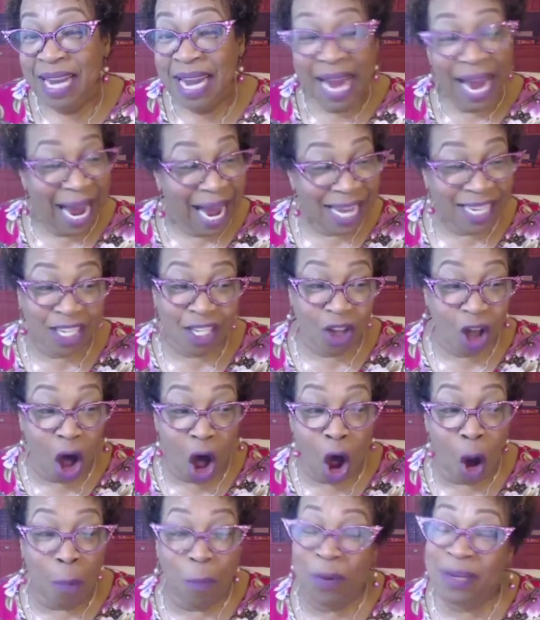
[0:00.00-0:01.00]
It's
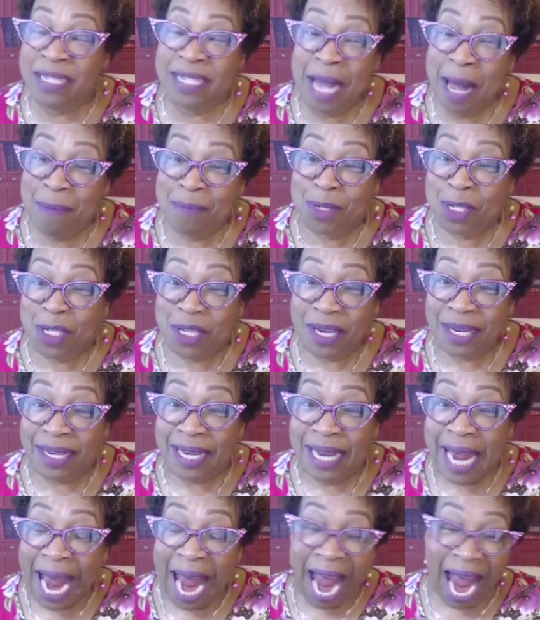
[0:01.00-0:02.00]
called presumption.
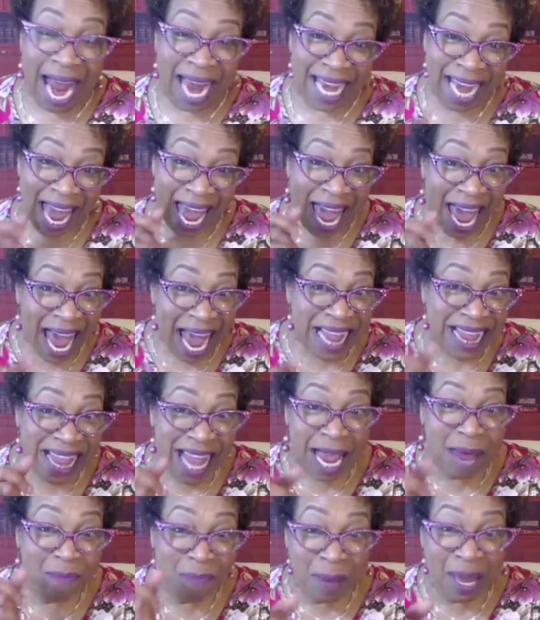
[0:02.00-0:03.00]
And had they
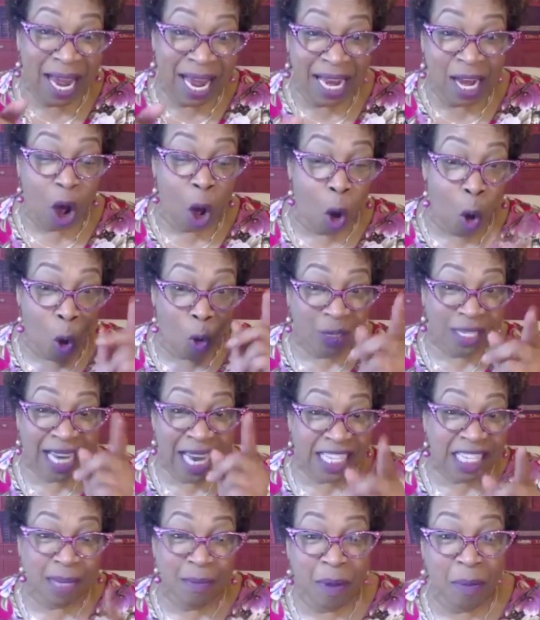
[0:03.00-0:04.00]
been Old
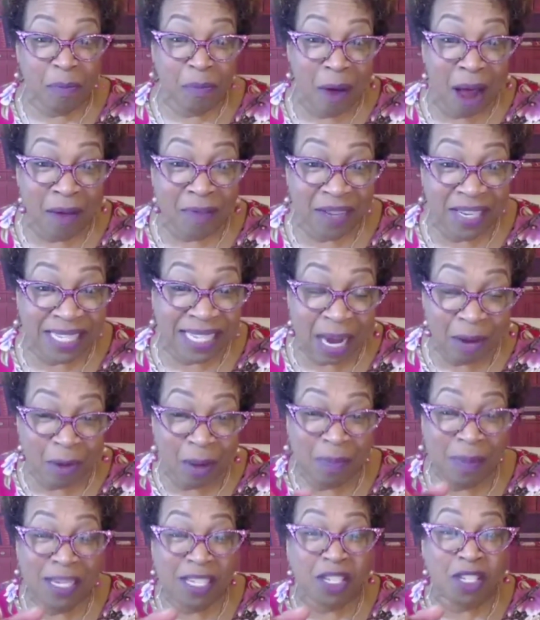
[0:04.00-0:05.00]
Testament prophets, they would
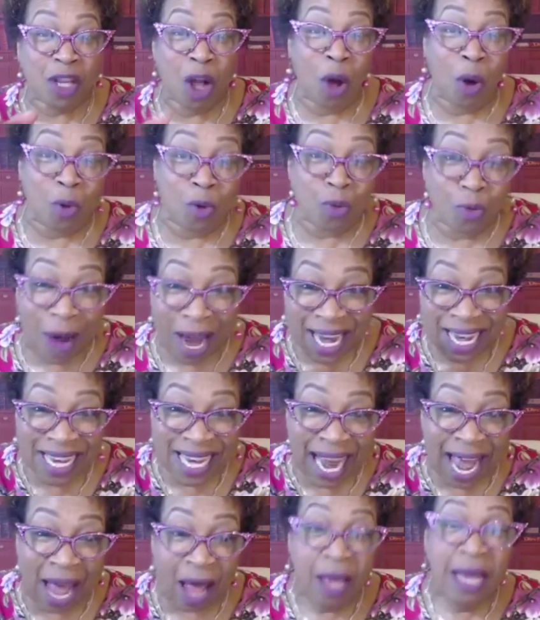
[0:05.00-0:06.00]
be stoned right
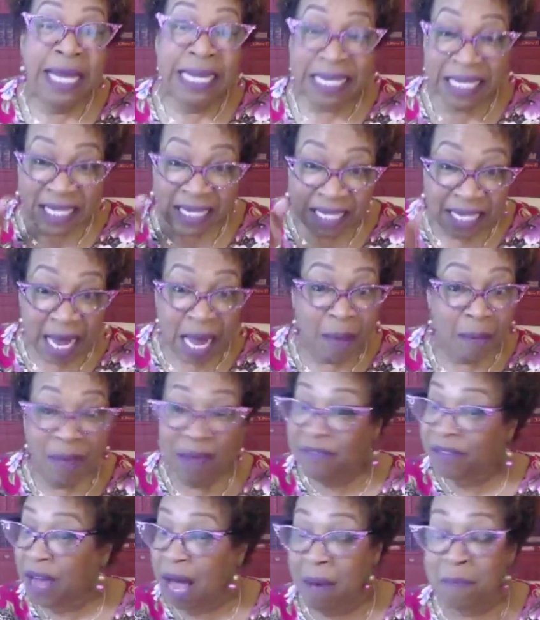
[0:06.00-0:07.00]
now. Some have
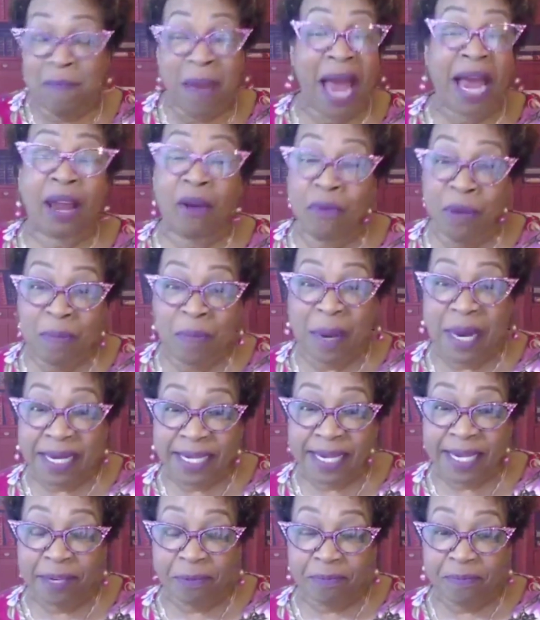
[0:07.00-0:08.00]
come back and repented.
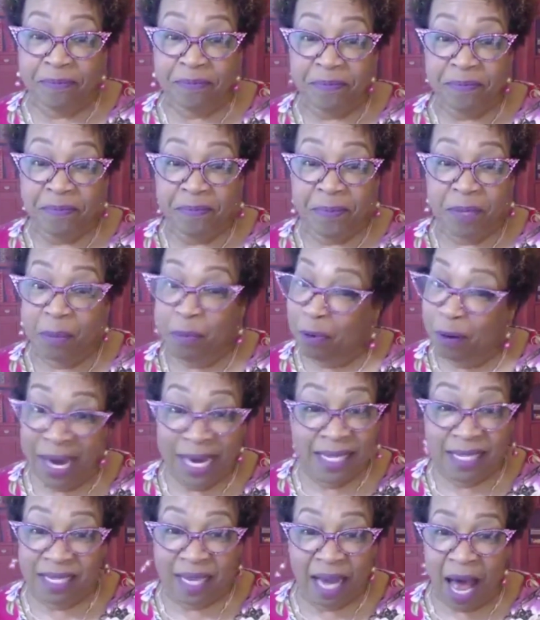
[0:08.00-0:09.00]

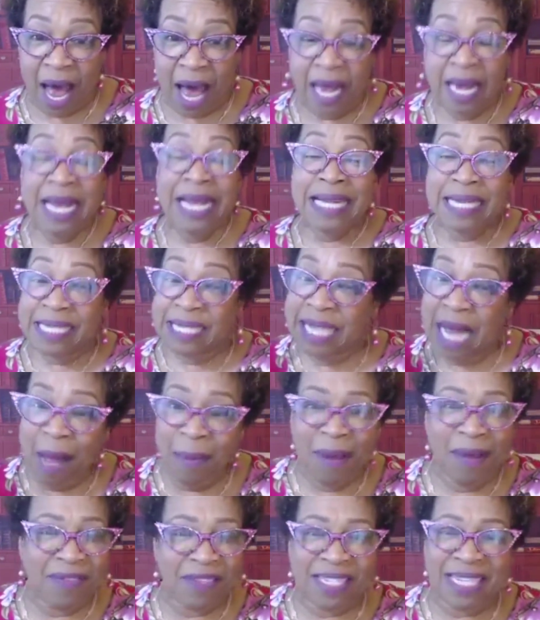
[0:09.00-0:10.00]
Praise God. Some
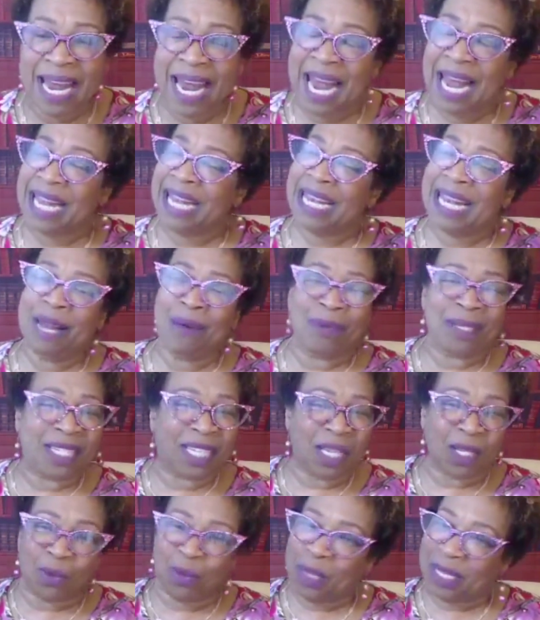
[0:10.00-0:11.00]
have said it was
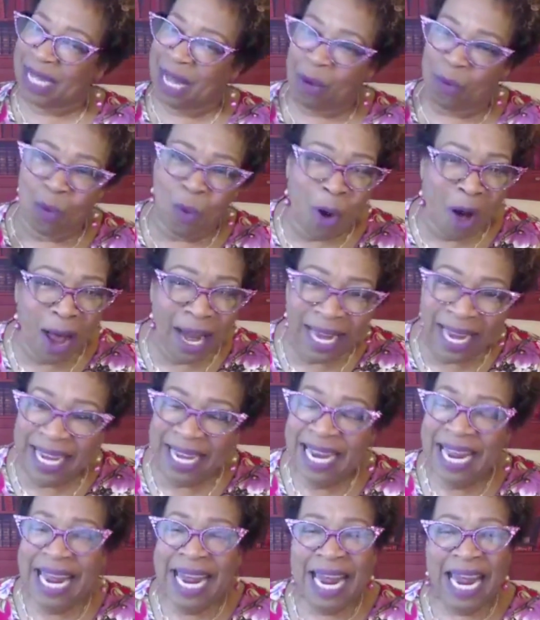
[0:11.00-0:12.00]
just what they wanted.
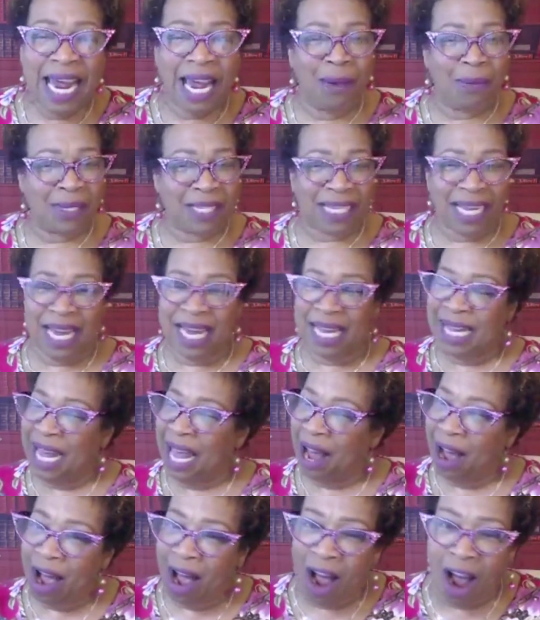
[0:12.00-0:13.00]
It was in their
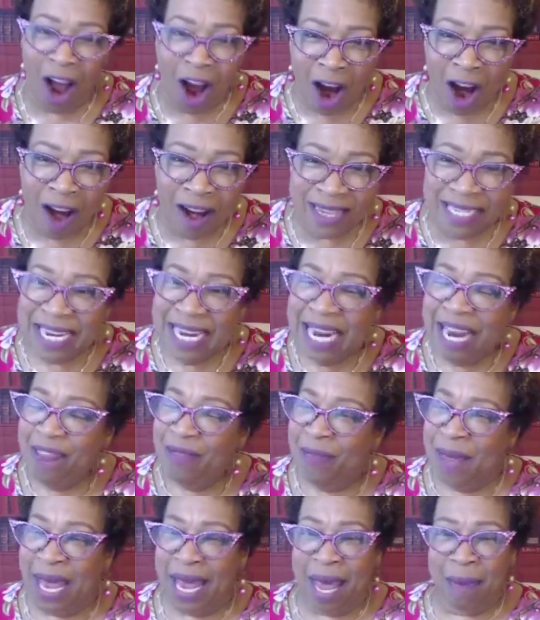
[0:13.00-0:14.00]
heart.
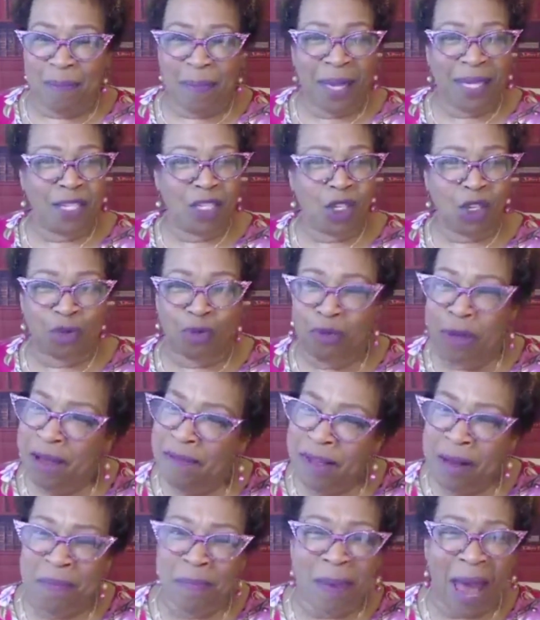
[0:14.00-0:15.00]
They had been
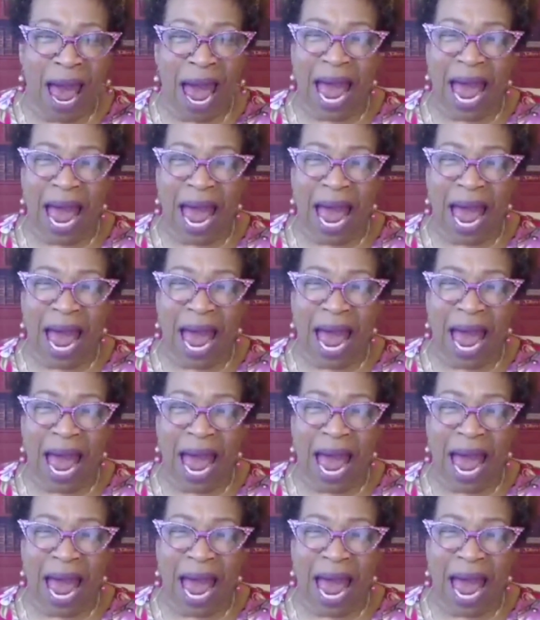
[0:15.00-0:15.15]
driven by